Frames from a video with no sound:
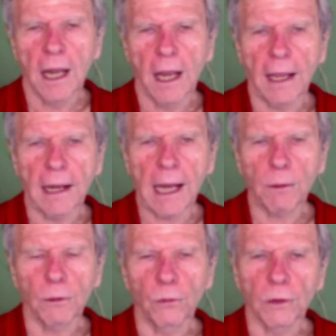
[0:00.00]
And I
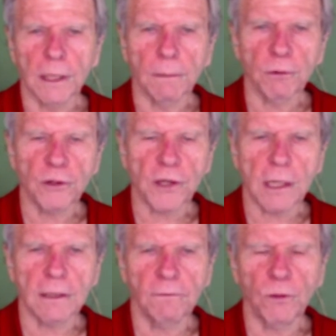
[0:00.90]
would really appreciate
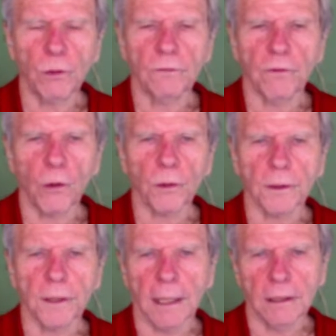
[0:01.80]
it if you would forward
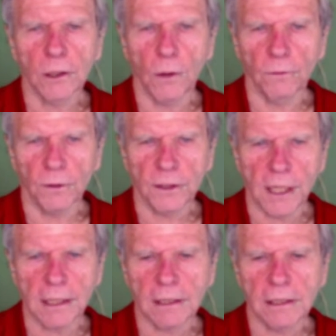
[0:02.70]
that GoFor
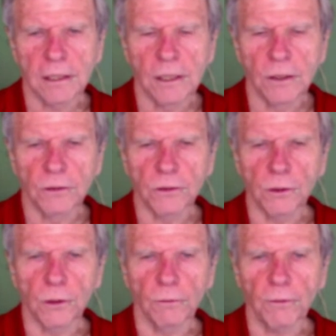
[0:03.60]
Gazette to
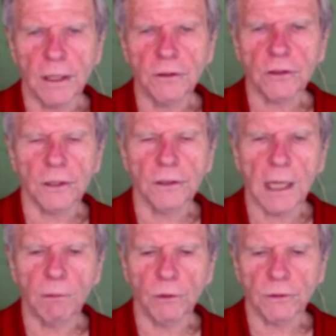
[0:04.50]
your friends and
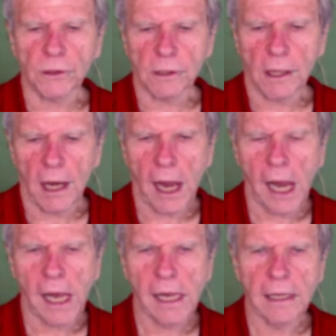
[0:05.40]
neighbors
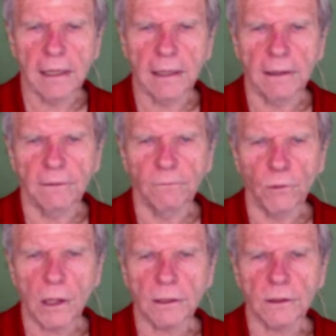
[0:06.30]
and
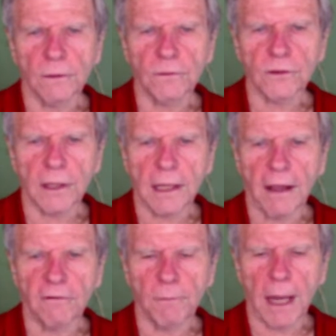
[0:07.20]
relatives that
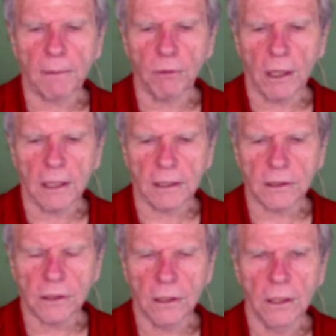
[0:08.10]
have Mac
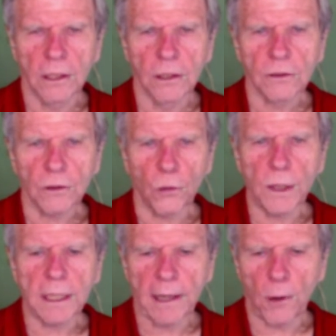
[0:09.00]
products, so we
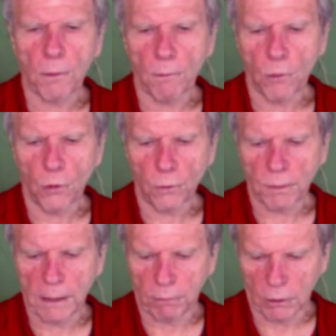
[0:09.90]
can help more
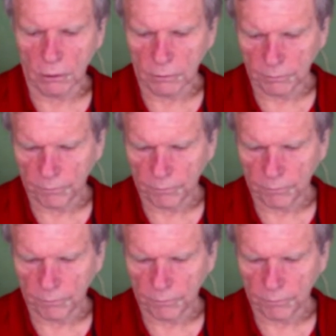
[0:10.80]
people.